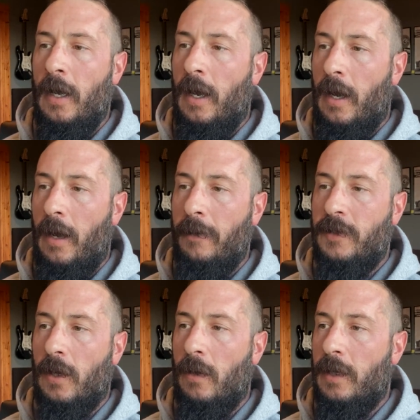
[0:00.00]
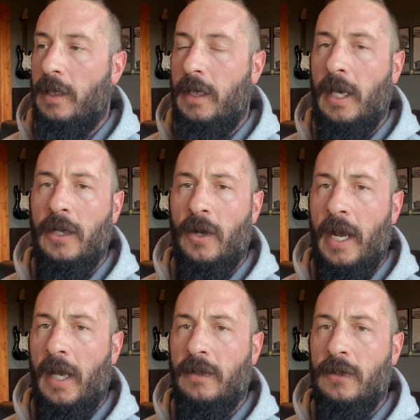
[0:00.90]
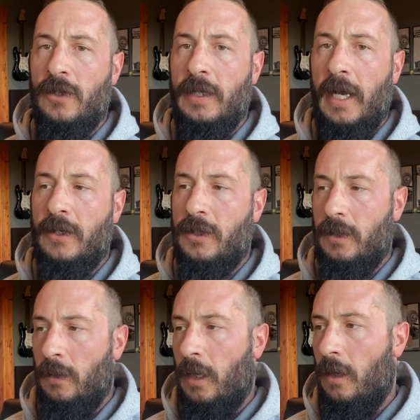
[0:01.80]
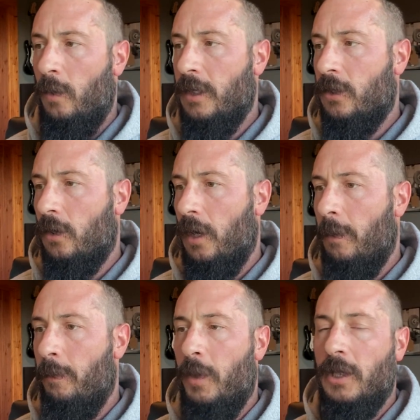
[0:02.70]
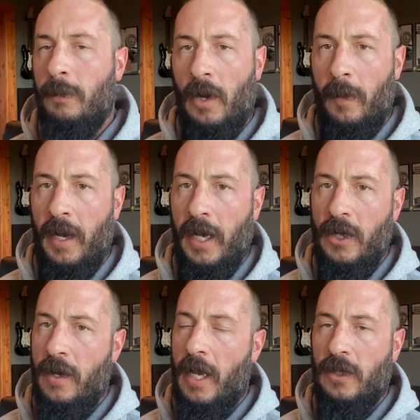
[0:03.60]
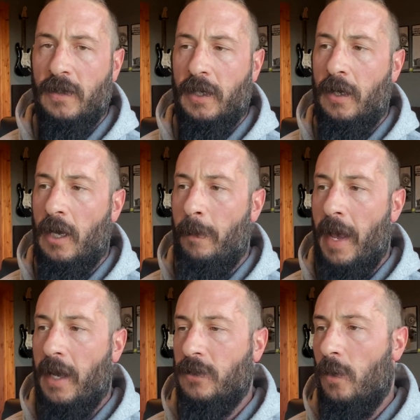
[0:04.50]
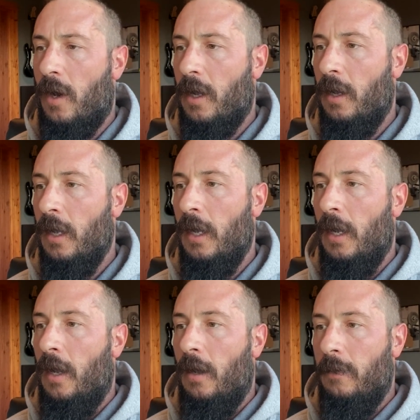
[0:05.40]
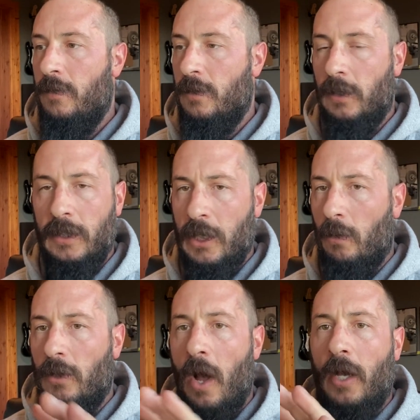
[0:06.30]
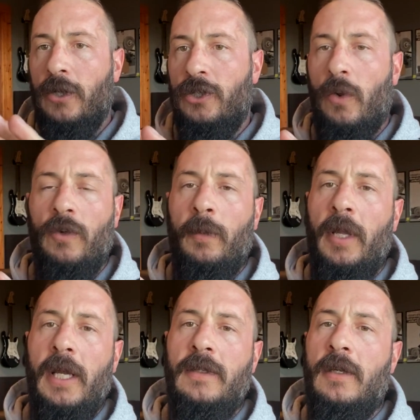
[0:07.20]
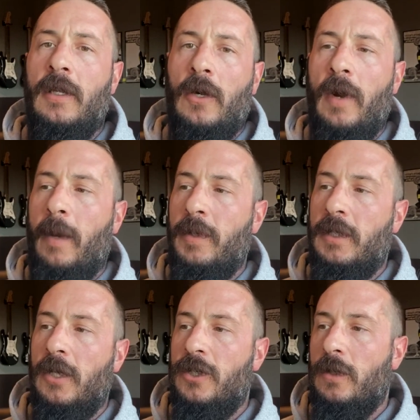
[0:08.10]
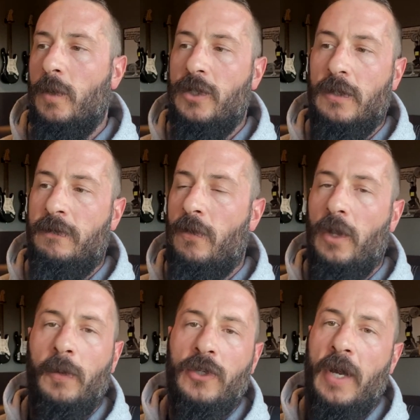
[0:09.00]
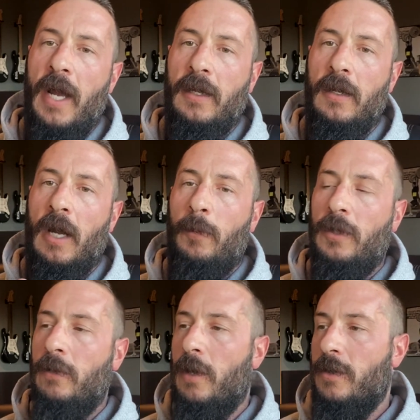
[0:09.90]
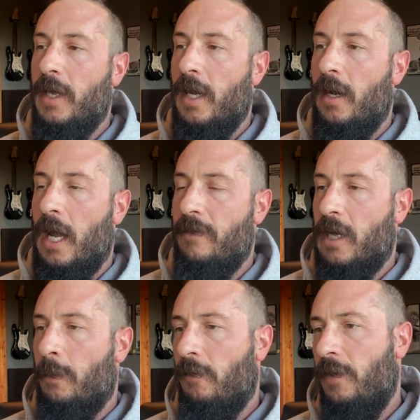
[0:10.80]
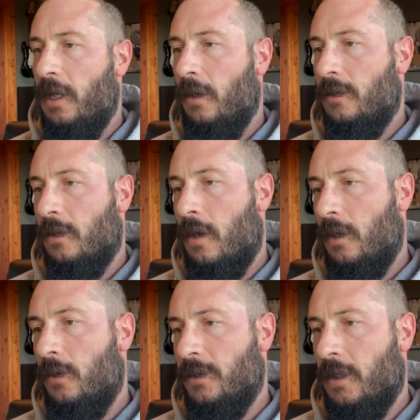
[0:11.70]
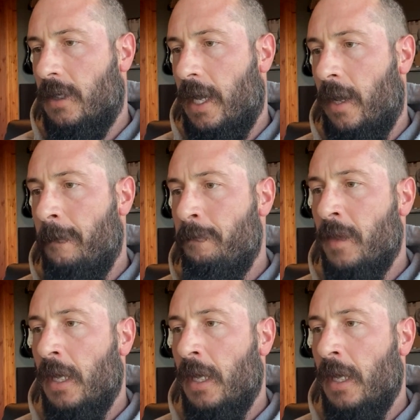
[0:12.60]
Uh, so get your hands in your snatch uh, with grip, put the bar behind your neck just like you're going to back squat it. Just, you know, lock your shoulder blades into the correct position, which is fully retracted and upwardly rotated. I have a couple of videos and articles on that.